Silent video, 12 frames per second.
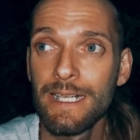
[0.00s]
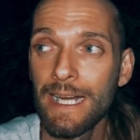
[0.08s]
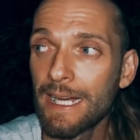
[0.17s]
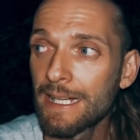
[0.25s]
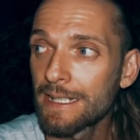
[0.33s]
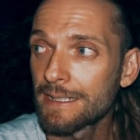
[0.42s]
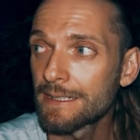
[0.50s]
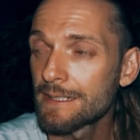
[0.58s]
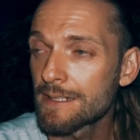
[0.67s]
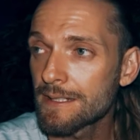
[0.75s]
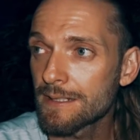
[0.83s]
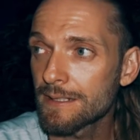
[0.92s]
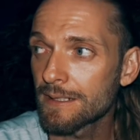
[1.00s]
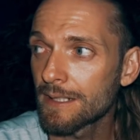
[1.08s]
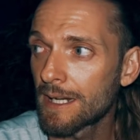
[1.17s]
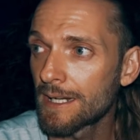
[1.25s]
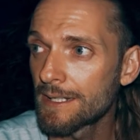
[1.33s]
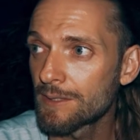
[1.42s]
and
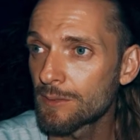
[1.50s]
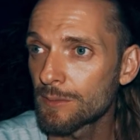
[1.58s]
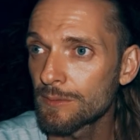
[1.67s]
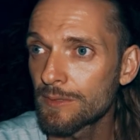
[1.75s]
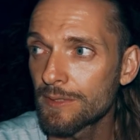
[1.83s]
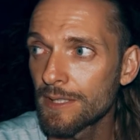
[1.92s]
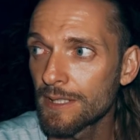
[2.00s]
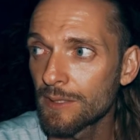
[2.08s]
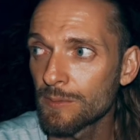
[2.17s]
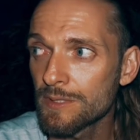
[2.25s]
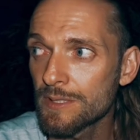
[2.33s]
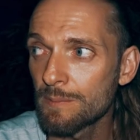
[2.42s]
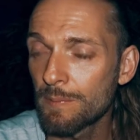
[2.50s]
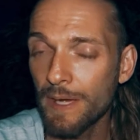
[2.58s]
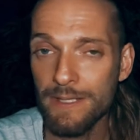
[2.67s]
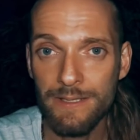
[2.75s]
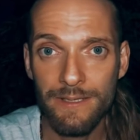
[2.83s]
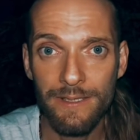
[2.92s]
I don't think it was the
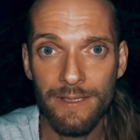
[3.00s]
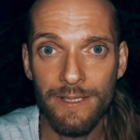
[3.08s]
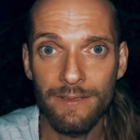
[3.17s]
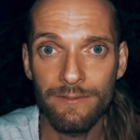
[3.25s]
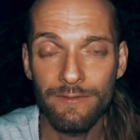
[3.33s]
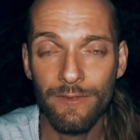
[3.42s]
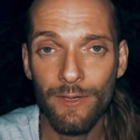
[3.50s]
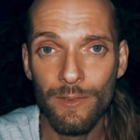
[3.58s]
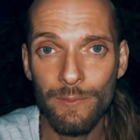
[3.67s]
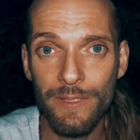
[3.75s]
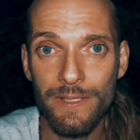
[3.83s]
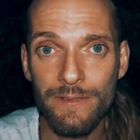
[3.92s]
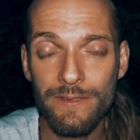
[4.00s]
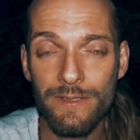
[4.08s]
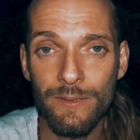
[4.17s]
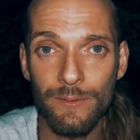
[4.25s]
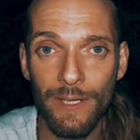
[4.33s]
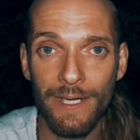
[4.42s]
best thing for me,
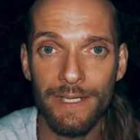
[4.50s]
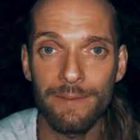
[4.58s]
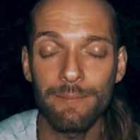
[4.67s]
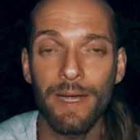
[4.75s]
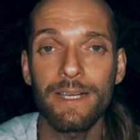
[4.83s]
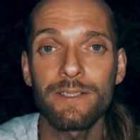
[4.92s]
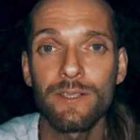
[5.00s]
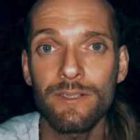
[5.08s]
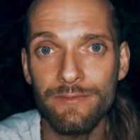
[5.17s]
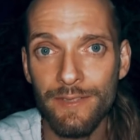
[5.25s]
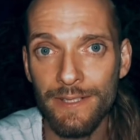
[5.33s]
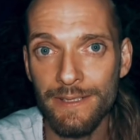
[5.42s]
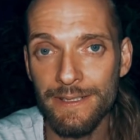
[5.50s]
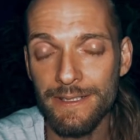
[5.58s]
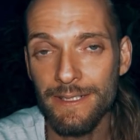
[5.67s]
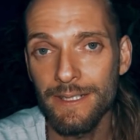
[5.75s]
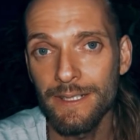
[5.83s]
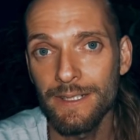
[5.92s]
so I backed off and
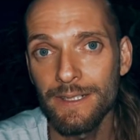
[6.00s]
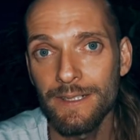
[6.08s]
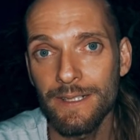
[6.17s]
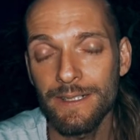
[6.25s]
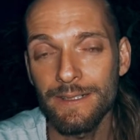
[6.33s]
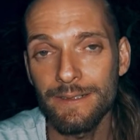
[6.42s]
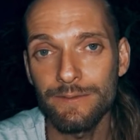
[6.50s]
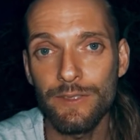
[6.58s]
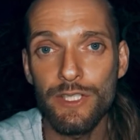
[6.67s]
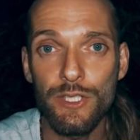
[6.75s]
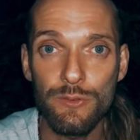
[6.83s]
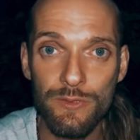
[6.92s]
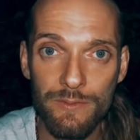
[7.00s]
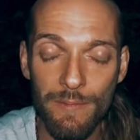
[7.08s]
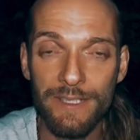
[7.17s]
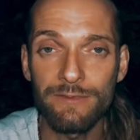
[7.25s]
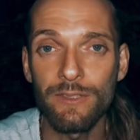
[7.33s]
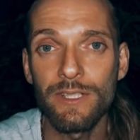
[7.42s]
reduced
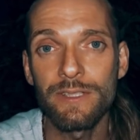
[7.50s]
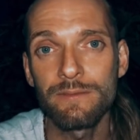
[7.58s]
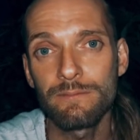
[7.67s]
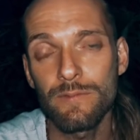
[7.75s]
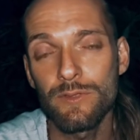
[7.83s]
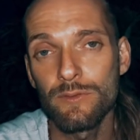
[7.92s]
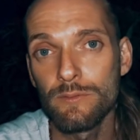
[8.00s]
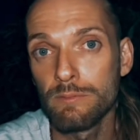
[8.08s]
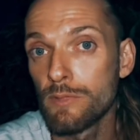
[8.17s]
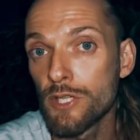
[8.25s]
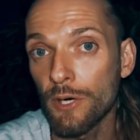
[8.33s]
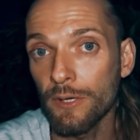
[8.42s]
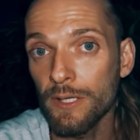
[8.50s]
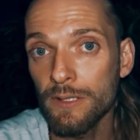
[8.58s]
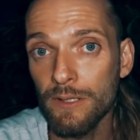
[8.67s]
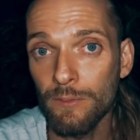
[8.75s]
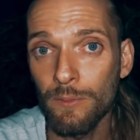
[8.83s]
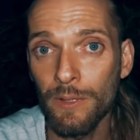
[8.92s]
my running to jogging
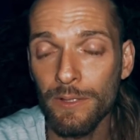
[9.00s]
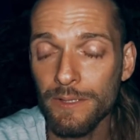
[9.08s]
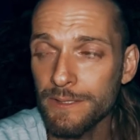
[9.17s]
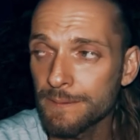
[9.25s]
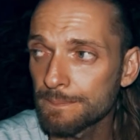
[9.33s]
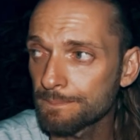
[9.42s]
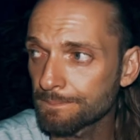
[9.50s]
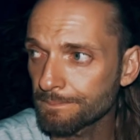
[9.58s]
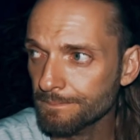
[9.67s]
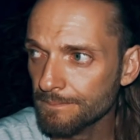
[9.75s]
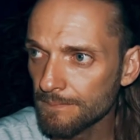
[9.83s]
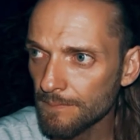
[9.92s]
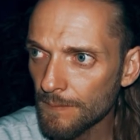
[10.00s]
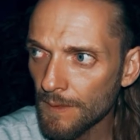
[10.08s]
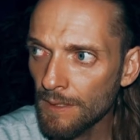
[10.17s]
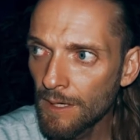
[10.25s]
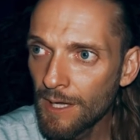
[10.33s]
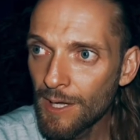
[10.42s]
or walking.
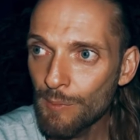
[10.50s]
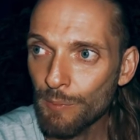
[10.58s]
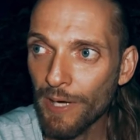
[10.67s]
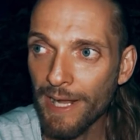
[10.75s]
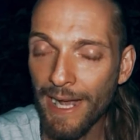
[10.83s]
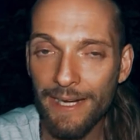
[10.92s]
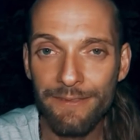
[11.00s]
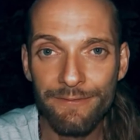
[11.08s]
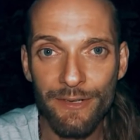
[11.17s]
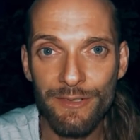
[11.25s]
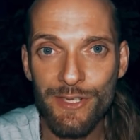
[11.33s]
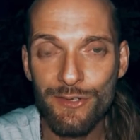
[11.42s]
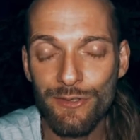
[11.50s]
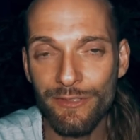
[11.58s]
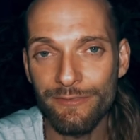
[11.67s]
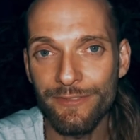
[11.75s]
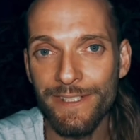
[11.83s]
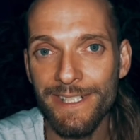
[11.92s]
But I had a very
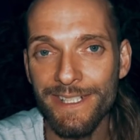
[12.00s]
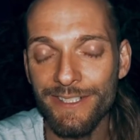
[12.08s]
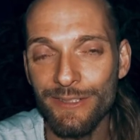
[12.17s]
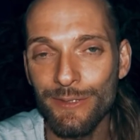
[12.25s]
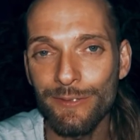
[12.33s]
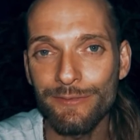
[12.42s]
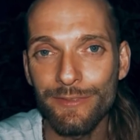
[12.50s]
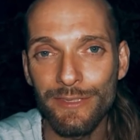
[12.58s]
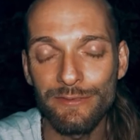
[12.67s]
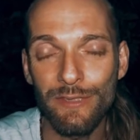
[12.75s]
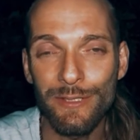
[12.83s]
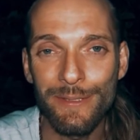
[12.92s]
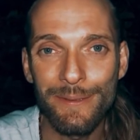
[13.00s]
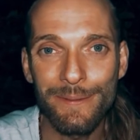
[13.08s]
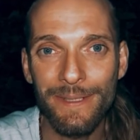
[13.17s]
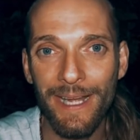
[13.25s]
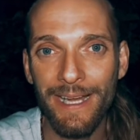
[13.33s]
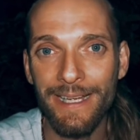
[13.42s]
strong feeling to go for a run,
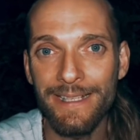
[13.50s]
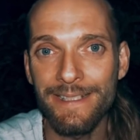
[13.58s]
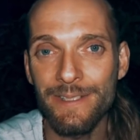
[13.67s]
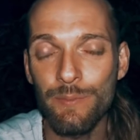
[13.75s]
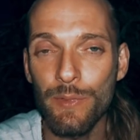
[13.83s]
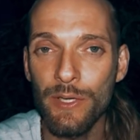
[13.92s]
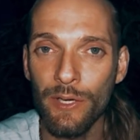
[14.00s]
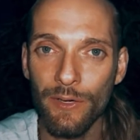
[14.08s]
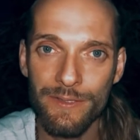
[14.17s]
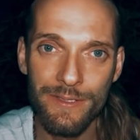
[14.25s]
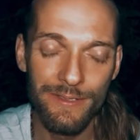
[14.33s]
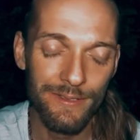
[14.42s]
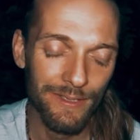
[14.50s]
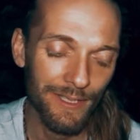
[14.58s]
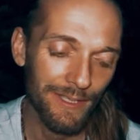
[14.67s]
and because